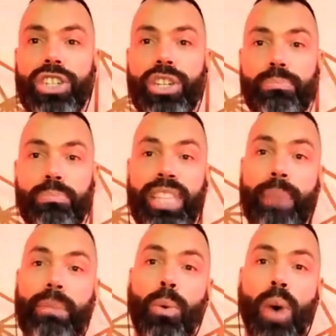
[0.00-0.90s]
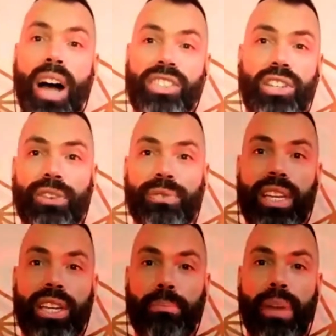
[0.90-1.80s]
Niyama was on the
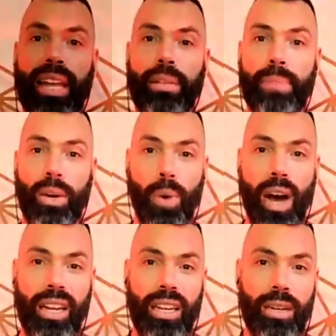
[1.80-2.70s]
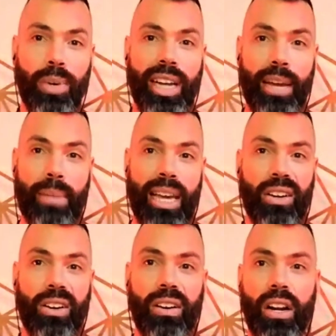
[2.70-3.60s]
vegan bandwagon when I met
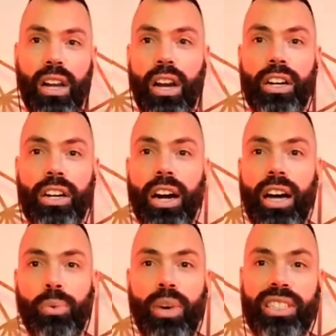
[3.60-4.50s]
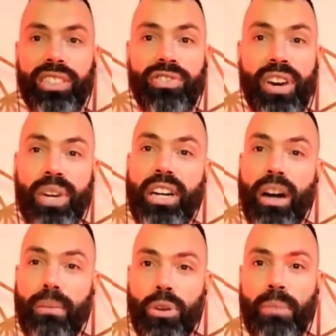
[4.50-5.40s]
her. Her gut was very
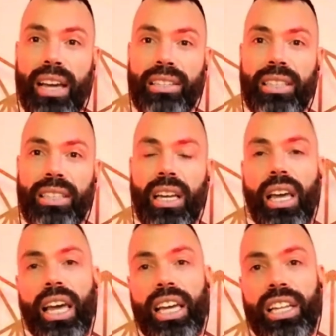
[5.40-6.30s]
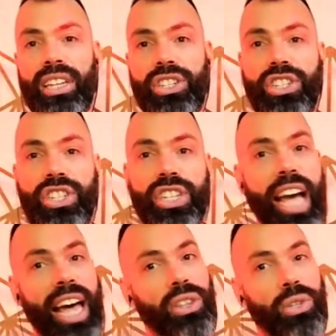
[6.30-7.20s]
compromised, and she
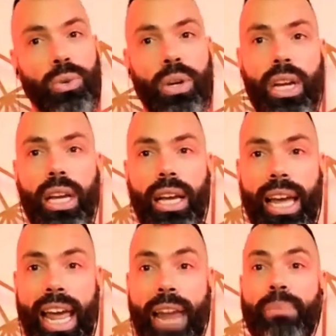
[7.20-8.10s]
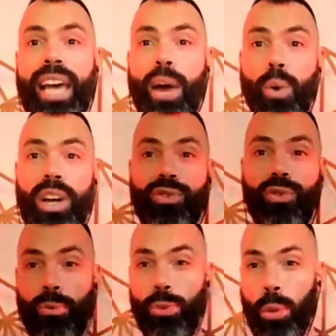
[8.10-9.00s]
had to. And me, I was
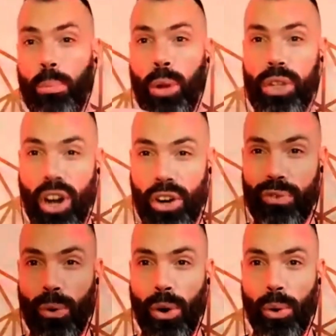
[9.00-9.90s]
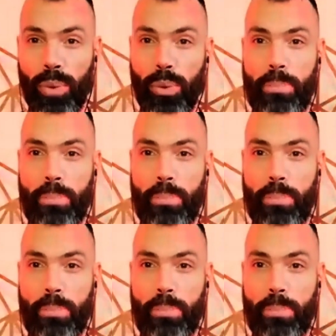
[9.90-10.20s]
full blown carnivore when we